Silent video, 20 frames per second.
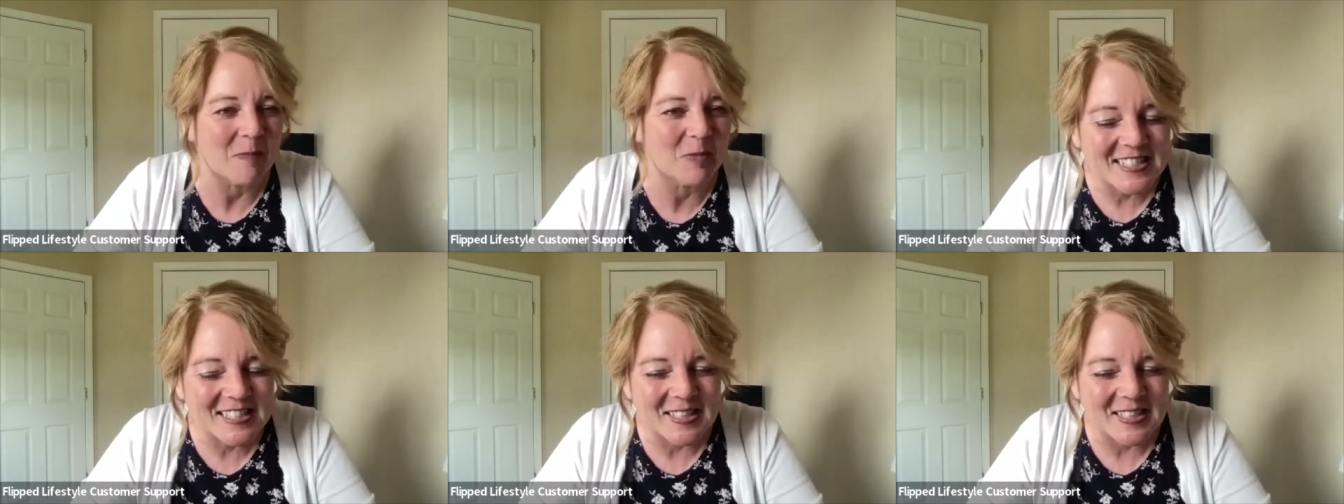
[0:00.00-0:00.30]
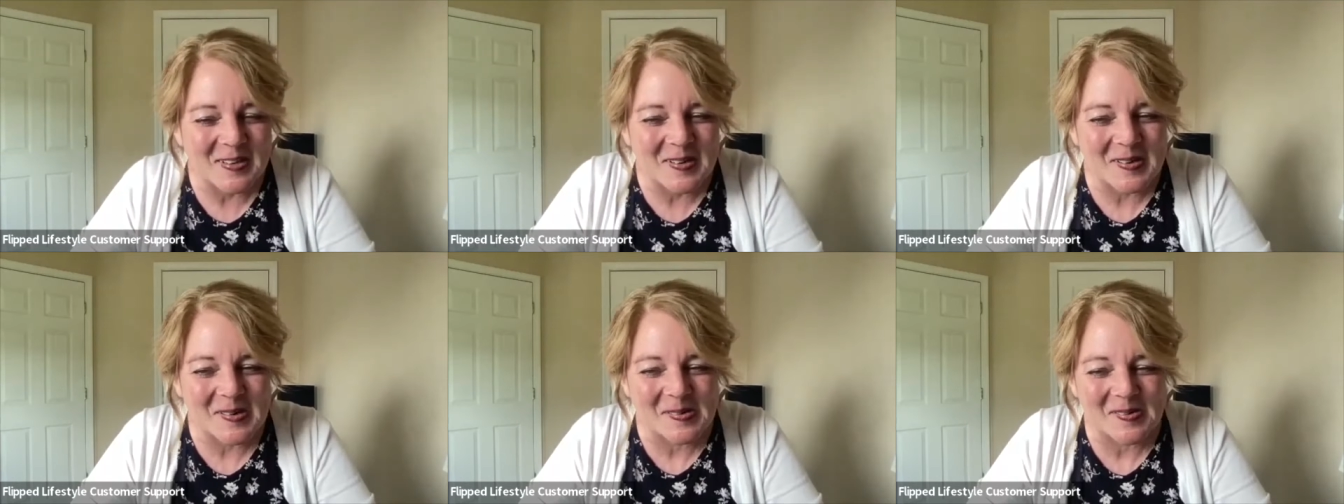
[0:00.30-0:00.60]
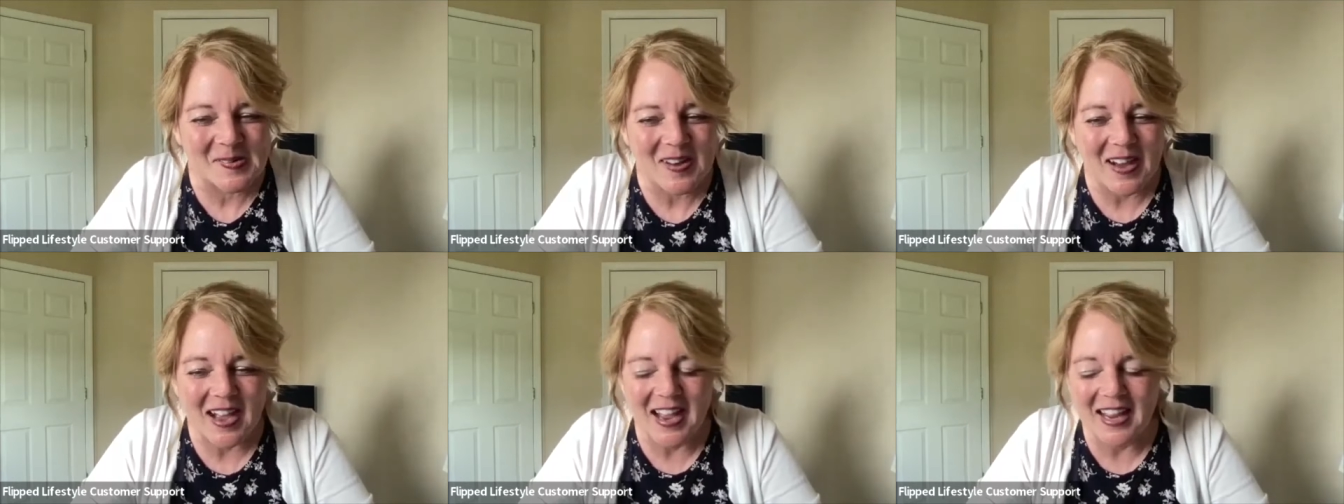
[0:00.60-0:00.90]

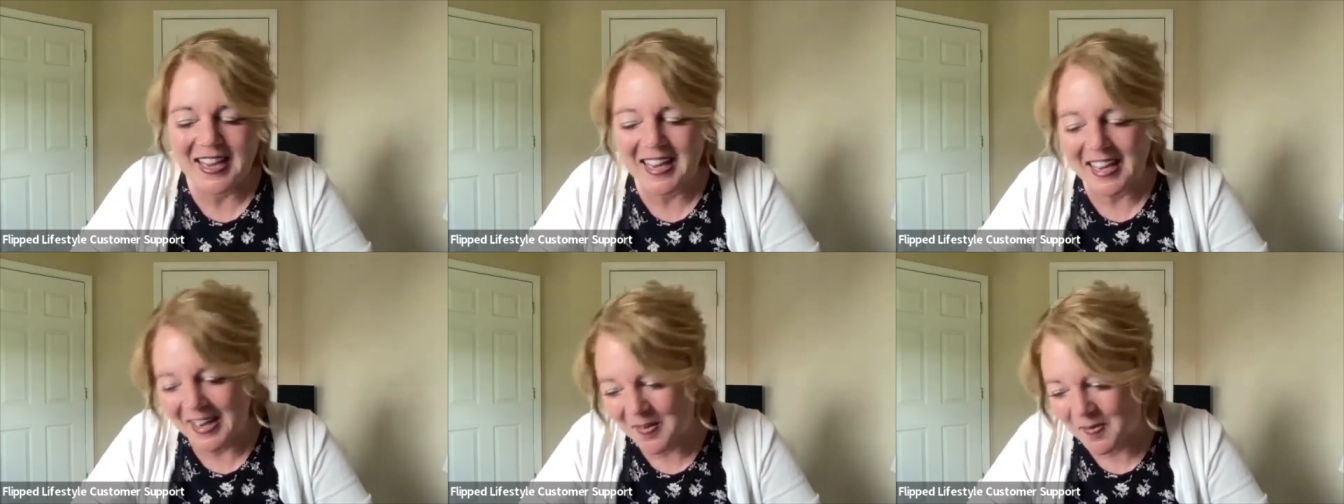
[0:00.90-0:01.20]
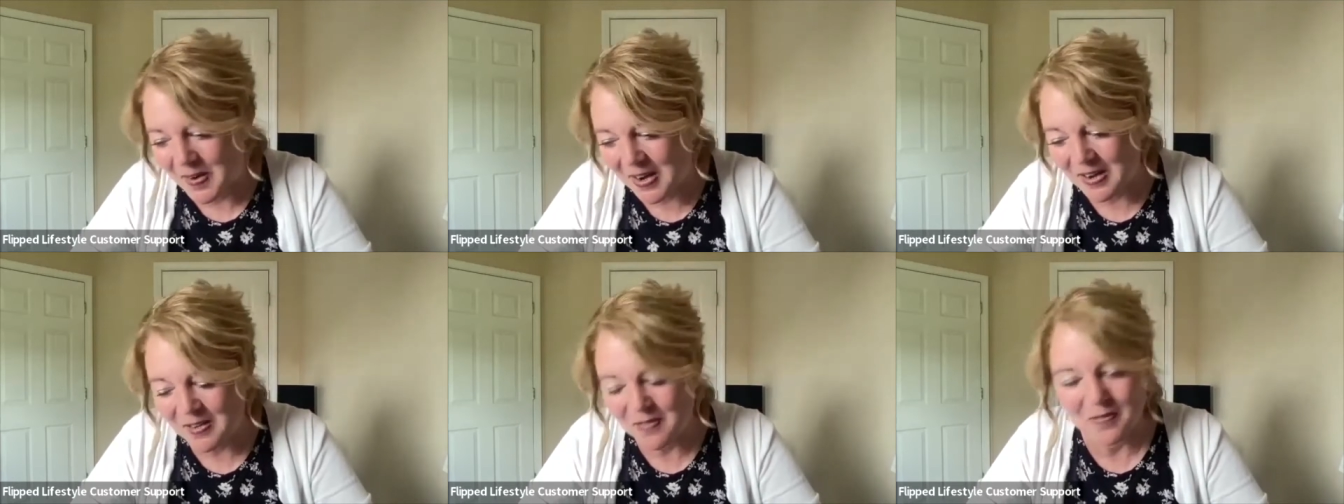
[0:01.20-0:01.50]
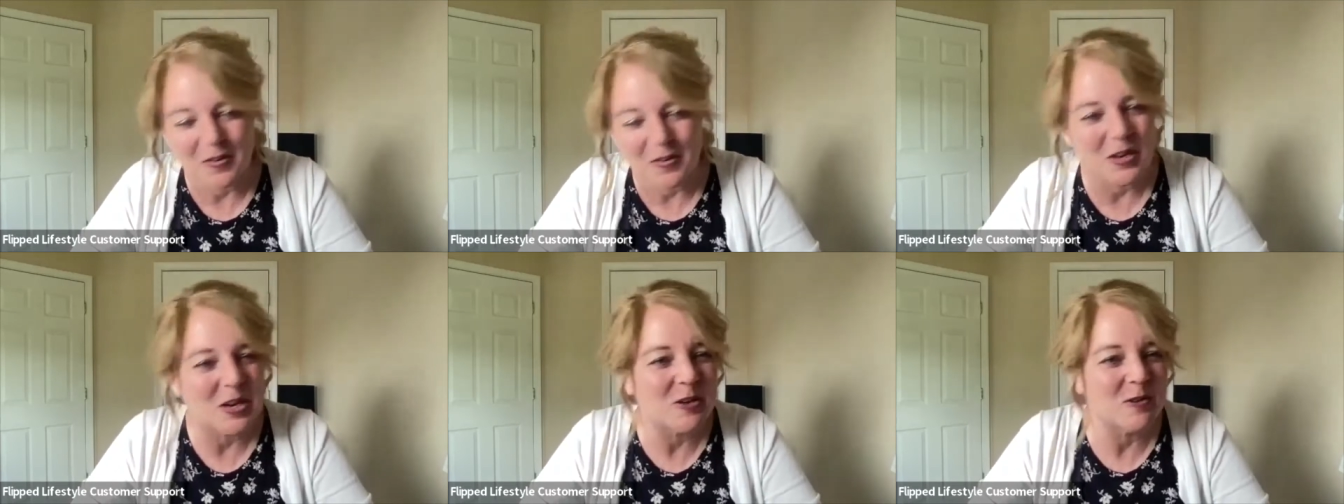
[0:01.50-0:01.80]
So I can't wait
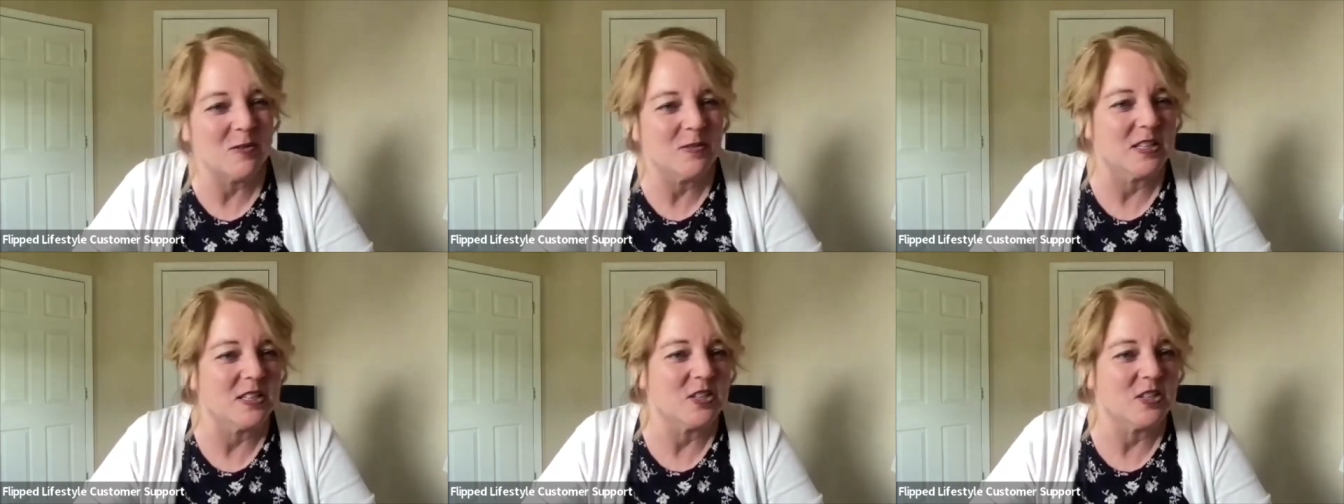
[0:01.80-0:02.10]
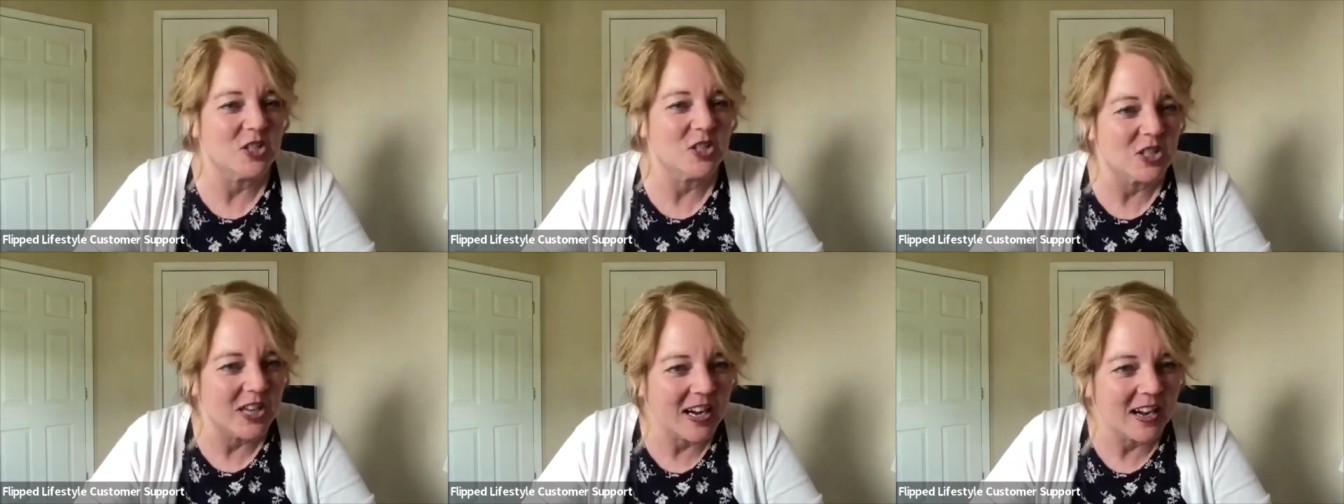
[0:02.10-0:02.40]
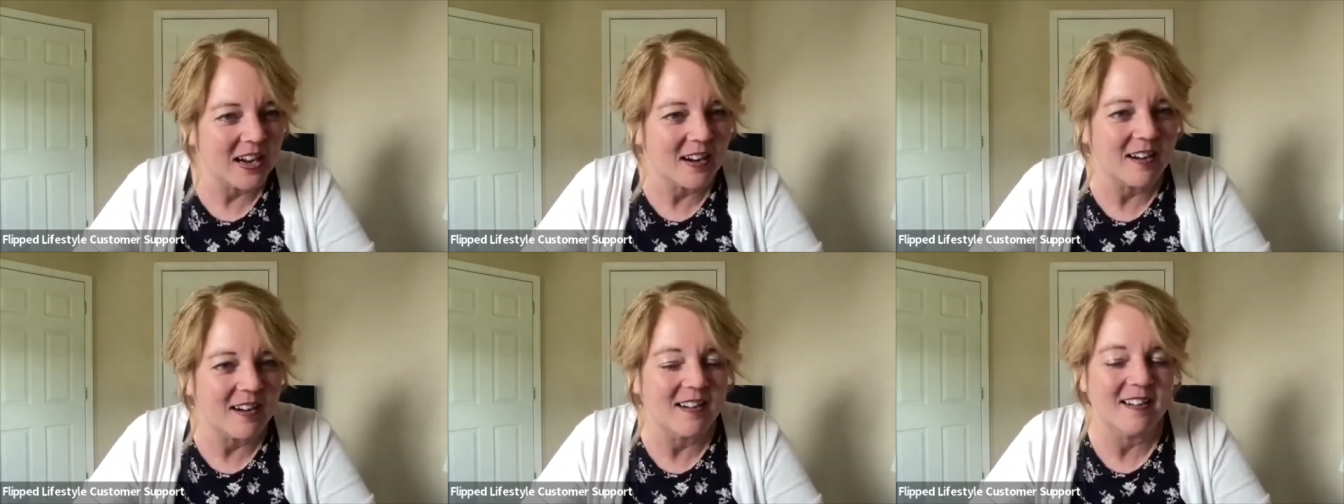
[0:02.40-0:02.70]
for you to
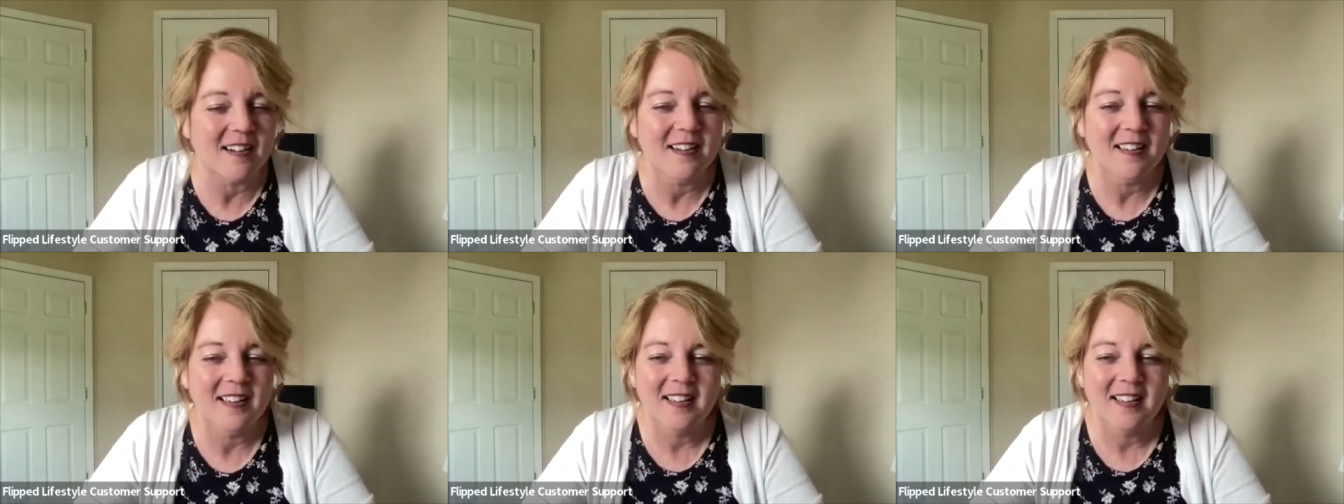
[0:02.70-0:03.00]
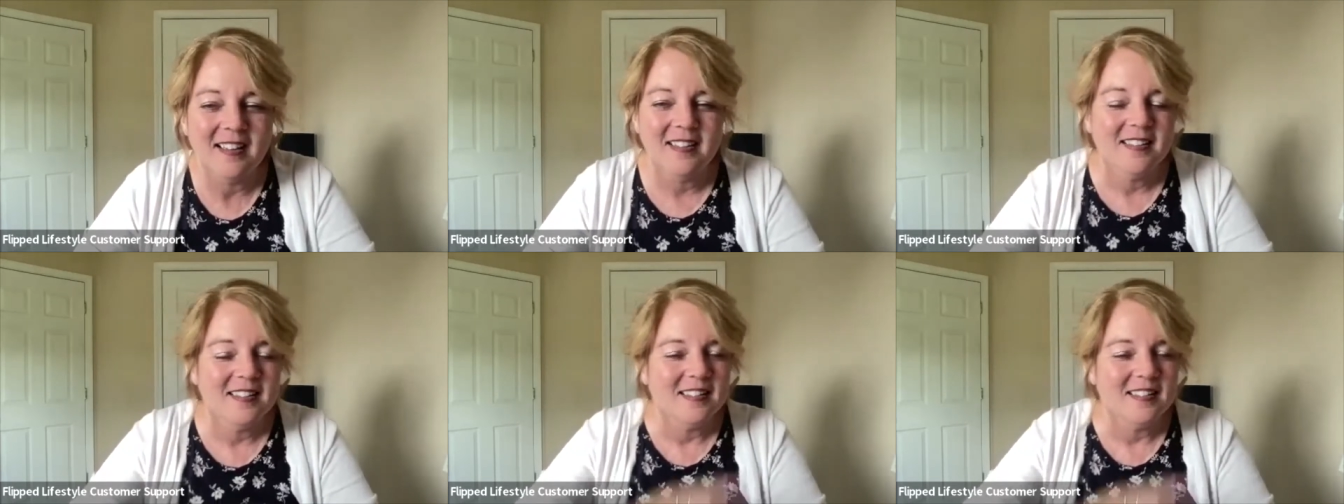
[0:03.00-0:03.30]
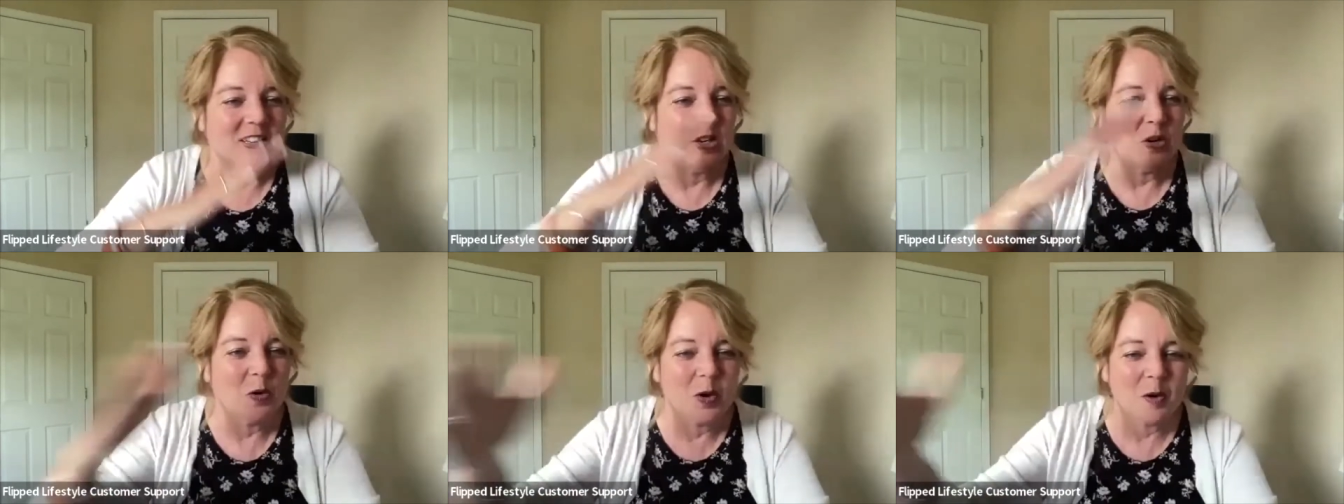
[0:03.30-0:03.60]
share
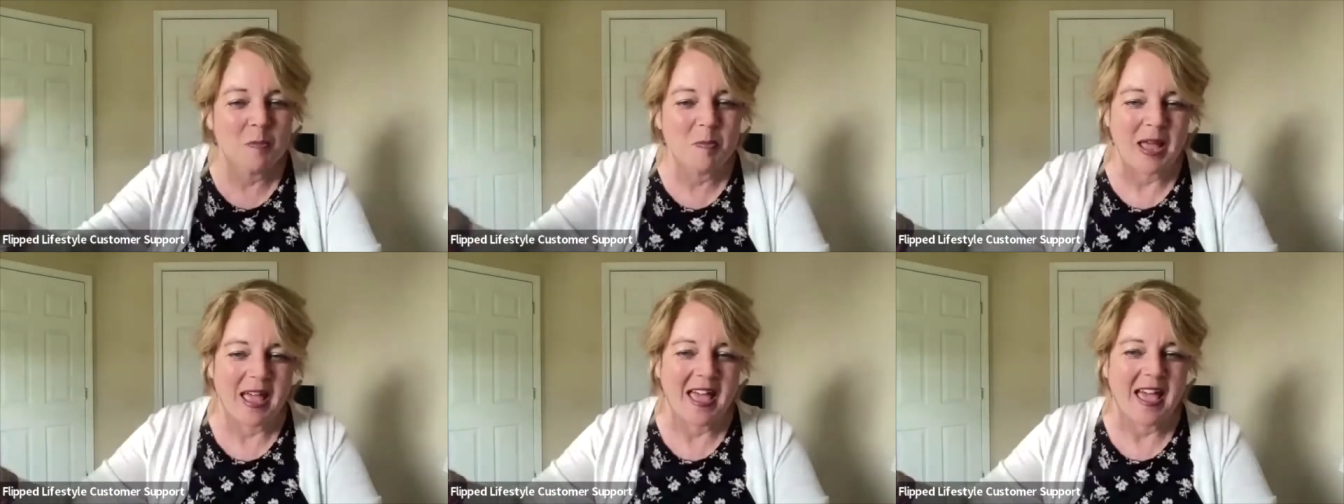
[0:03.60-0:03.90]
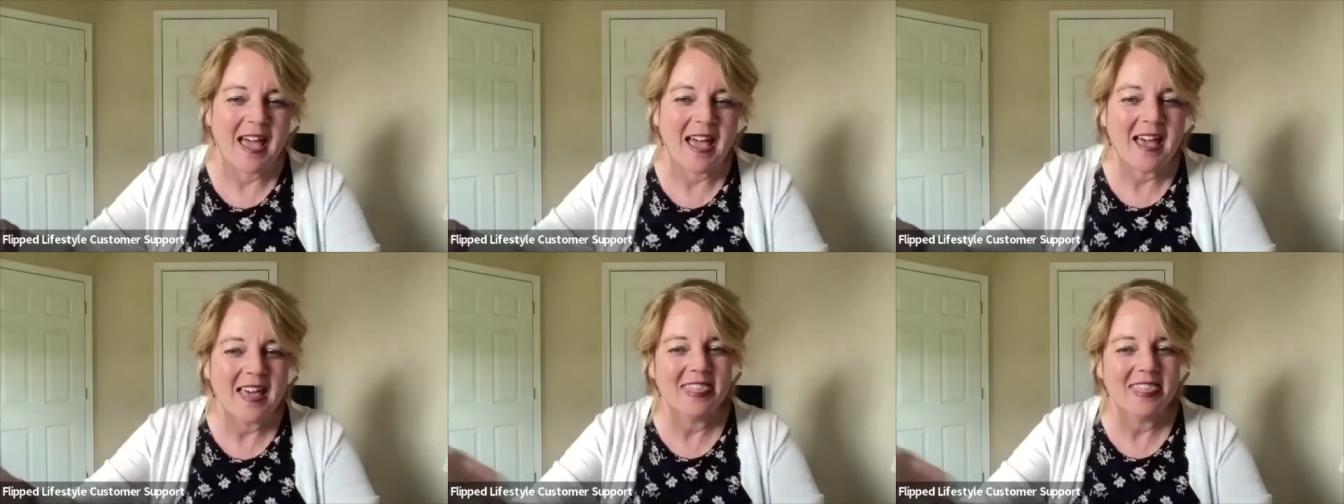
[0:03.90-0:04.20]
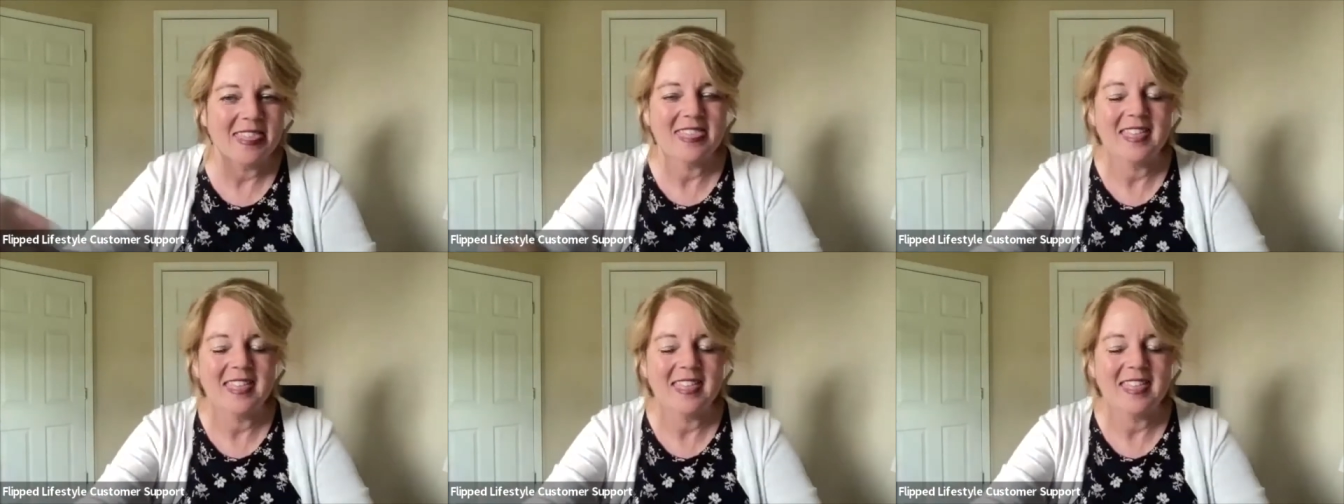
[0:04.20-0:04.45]
your path.